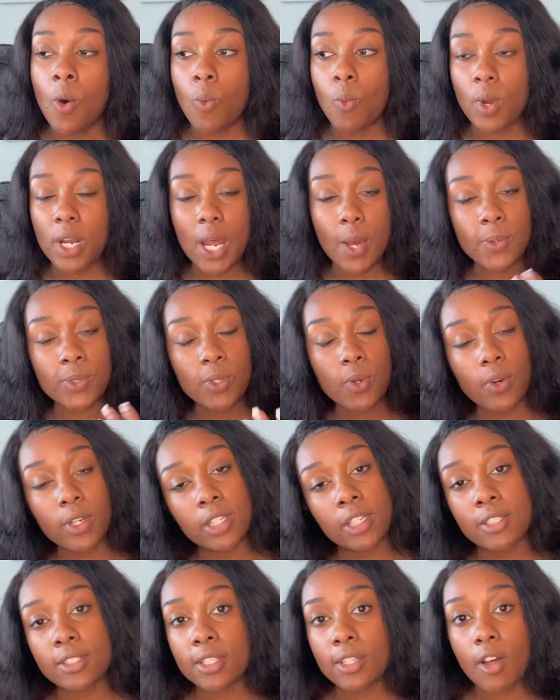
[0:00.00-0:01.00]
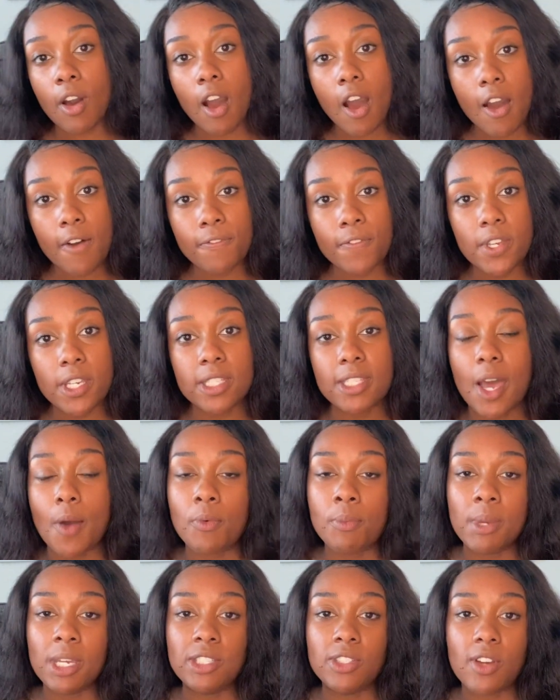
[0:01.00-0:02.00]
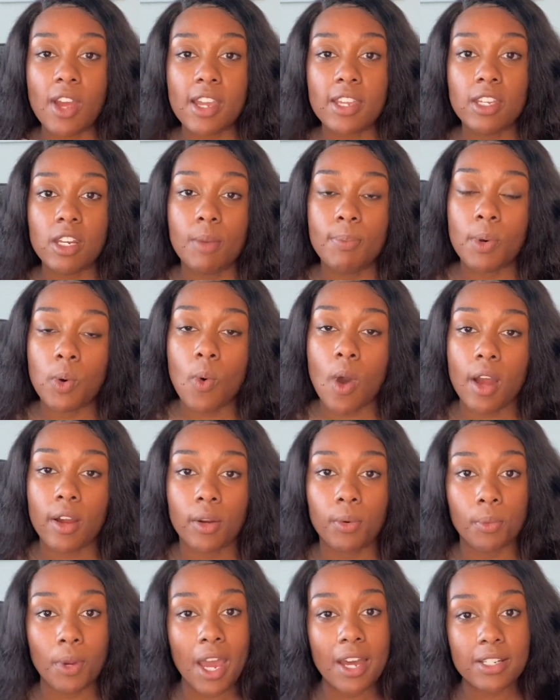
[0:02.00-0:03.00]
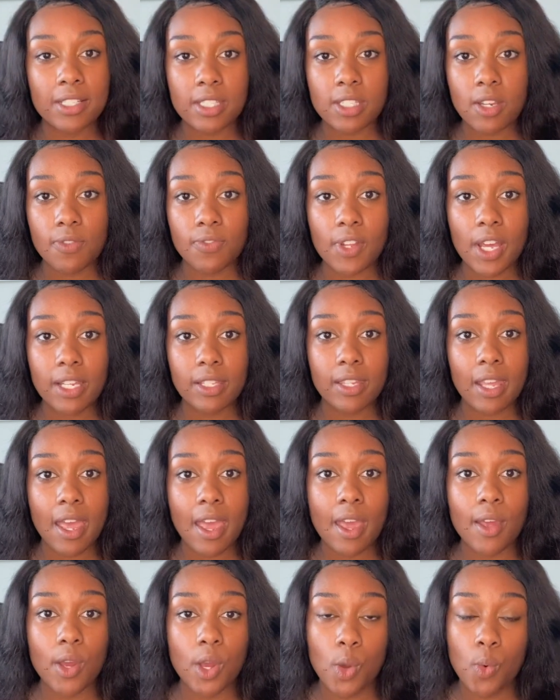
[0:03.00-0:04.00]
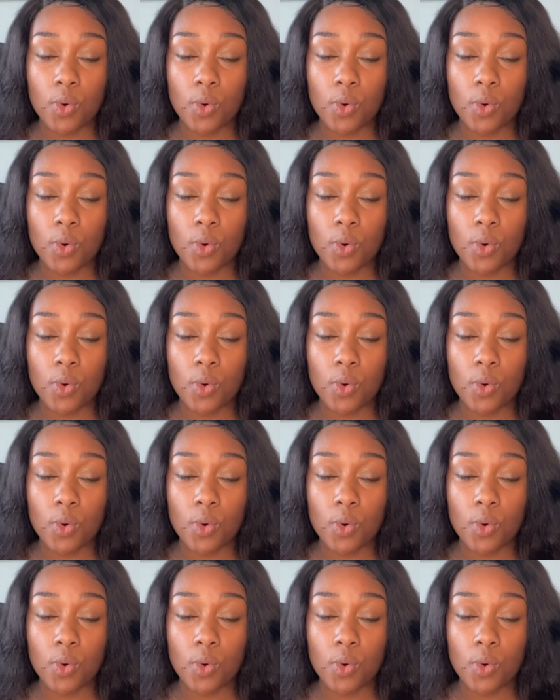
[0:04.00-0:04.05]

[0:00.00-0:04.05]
When I was going into the office, I would make sure I get up and walk around and stuff like that.